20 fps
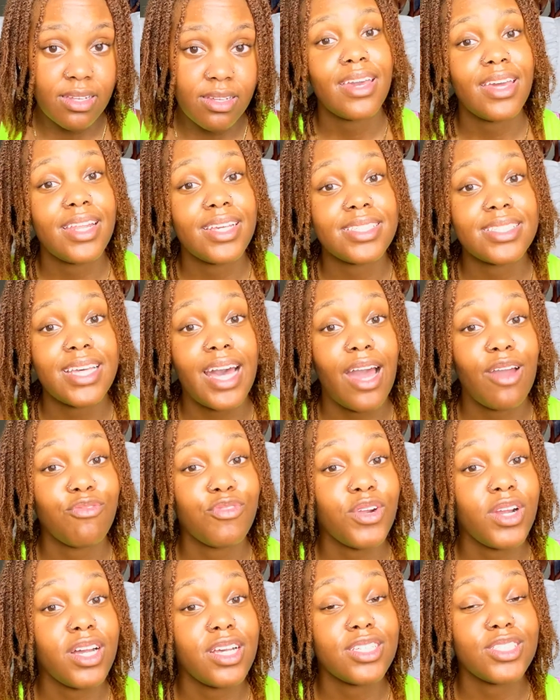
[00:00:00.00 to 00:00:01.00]
It is time
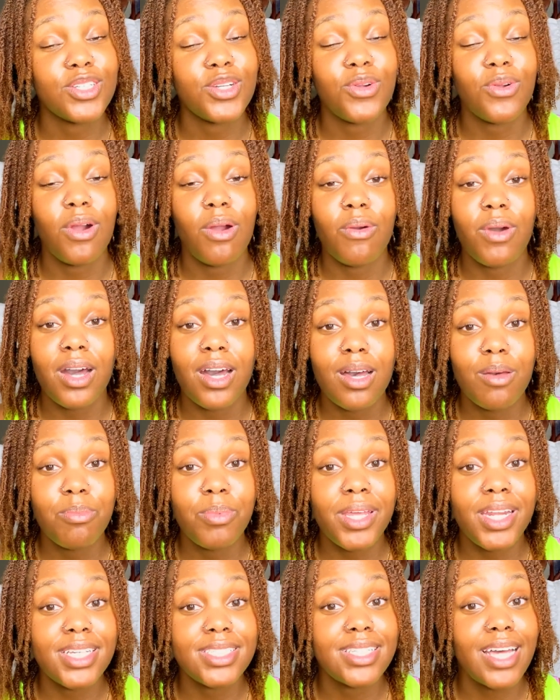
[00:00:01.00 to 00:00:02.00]
for us to grow up.
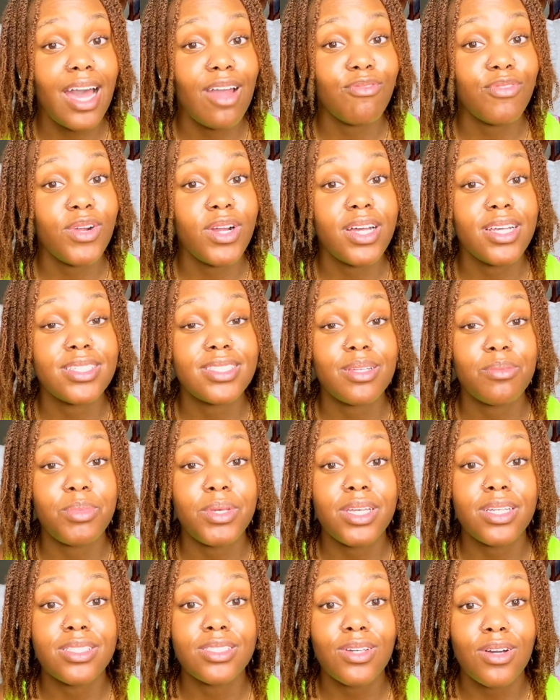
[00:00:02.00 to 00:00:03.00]
It is time for us to
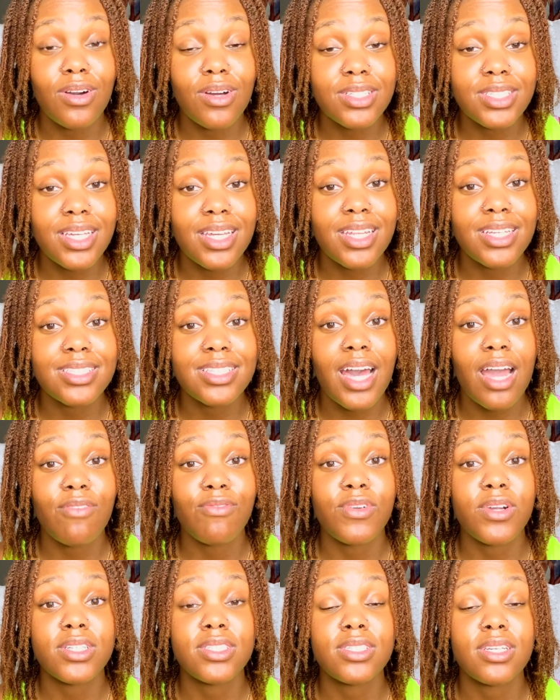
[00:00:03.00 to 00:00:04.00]
be adults. It is time
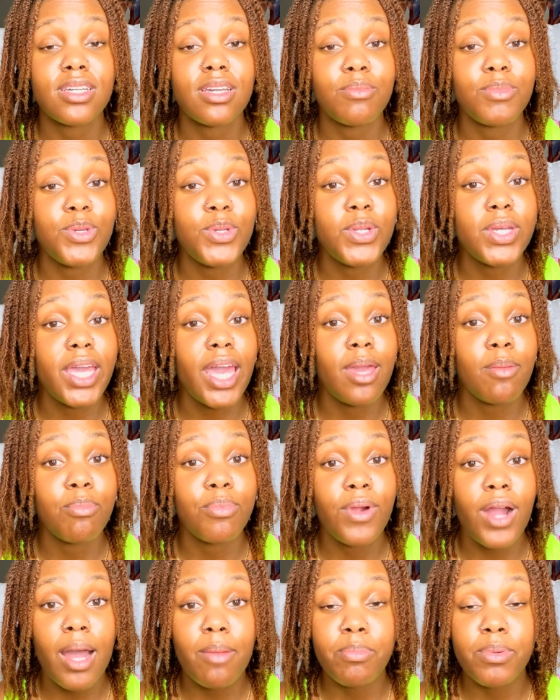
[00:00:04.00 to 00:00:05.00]
for us to communicate
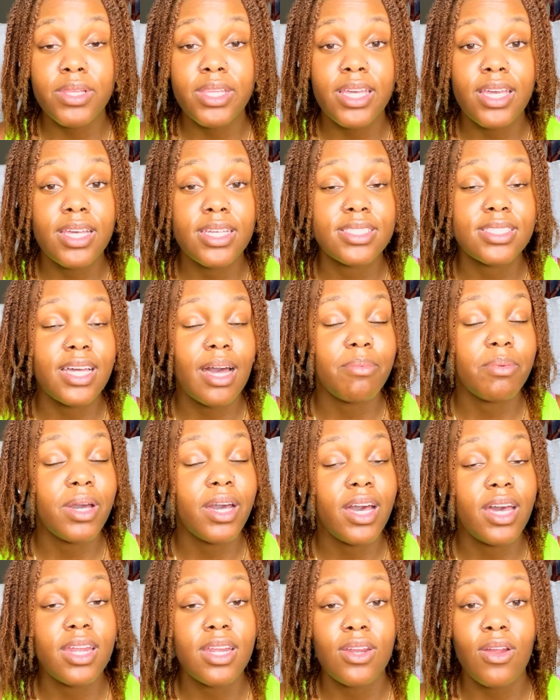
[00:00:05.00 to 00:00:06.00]
properly and stop
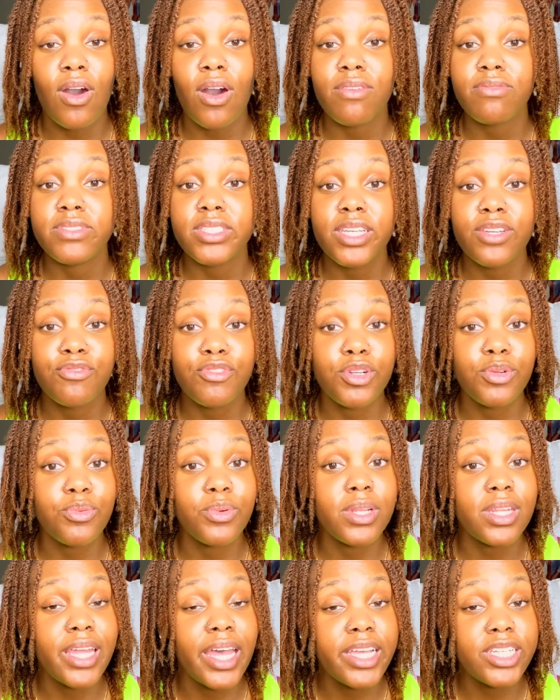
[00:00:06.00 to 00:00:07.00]
cutting off different
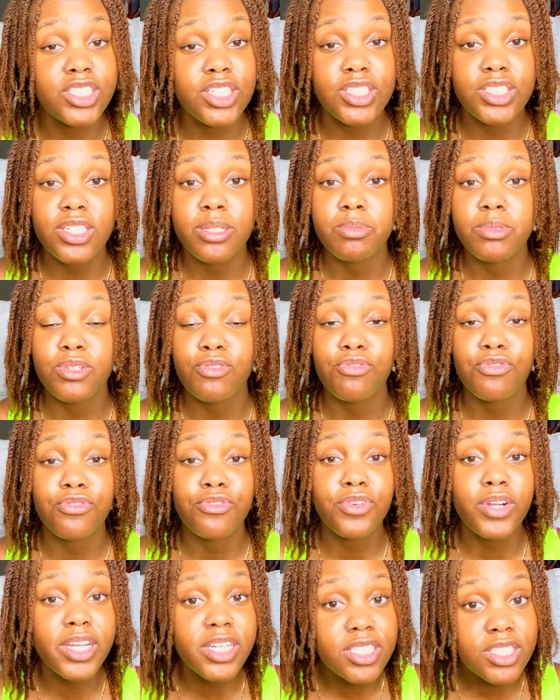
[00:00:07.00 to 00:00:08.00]
relationships and
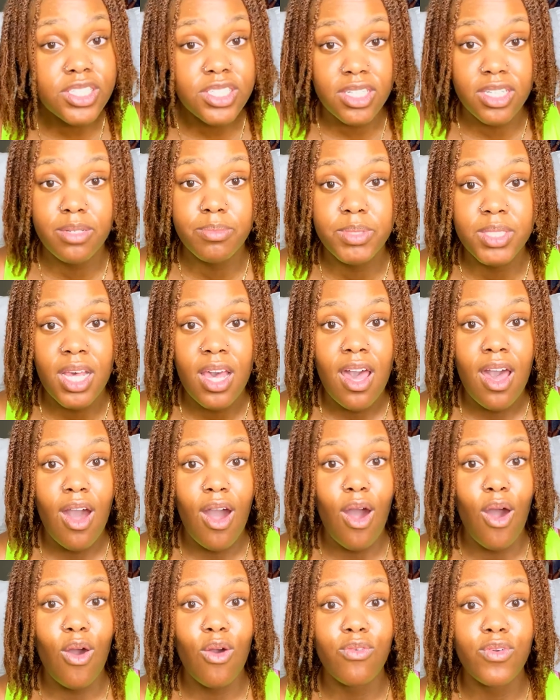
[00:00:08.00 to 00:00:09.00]
friendships
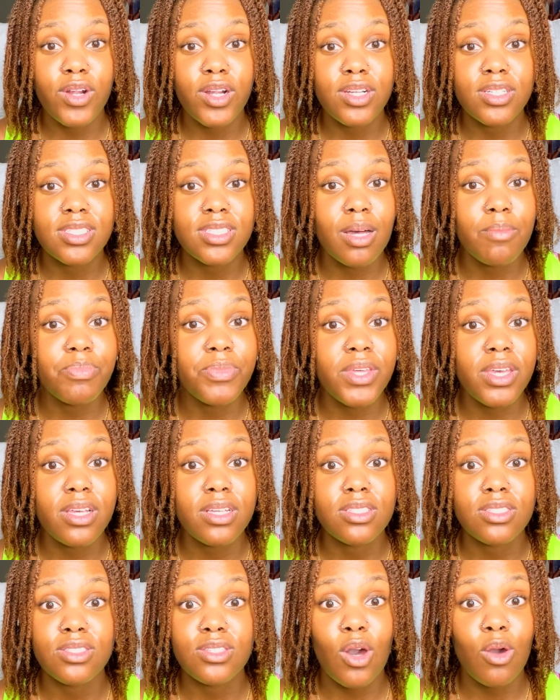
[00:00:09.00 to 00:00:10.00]
over
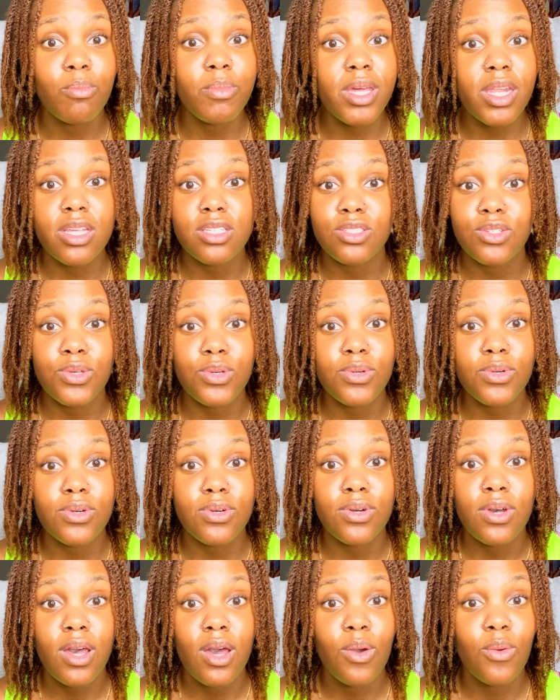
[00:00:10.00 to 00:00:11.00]
something so
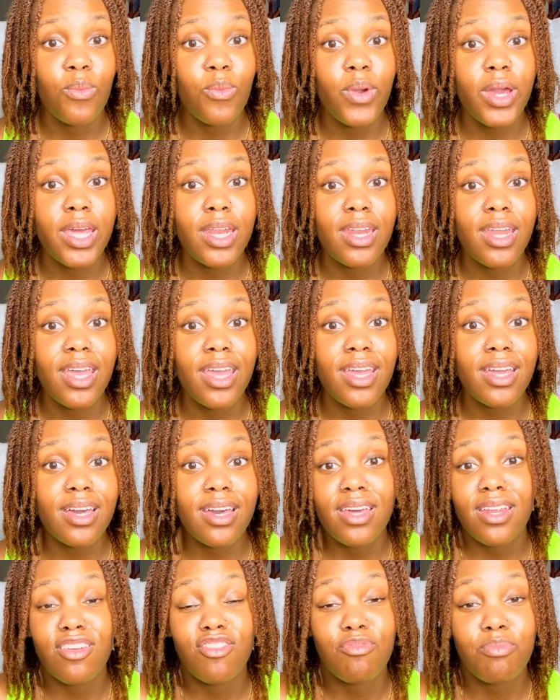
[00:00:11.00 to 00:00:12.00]
minuscule when it
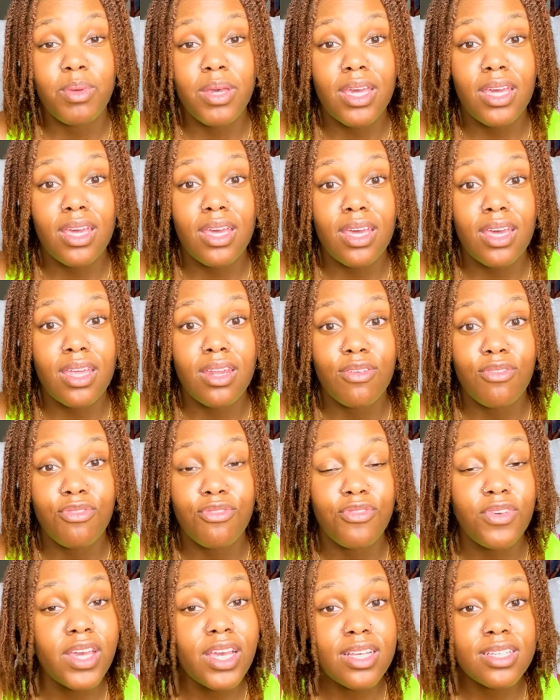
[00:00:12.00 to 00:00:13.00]
could have been
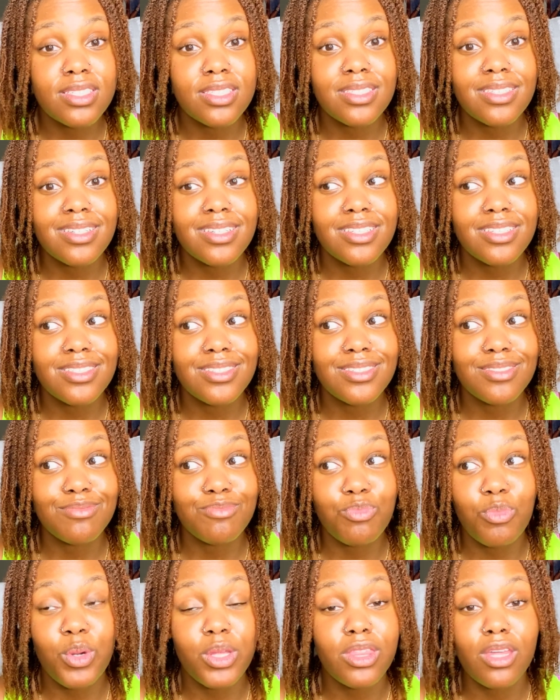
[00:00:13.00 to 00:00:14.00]
fixed
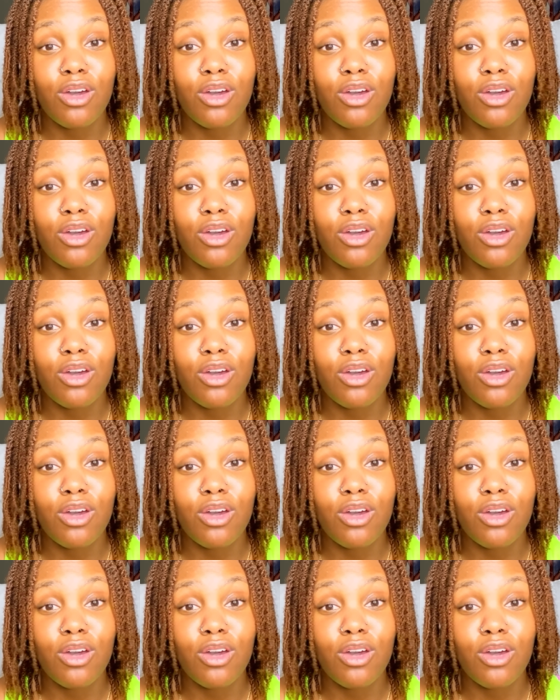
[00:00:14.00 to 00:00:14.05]
with a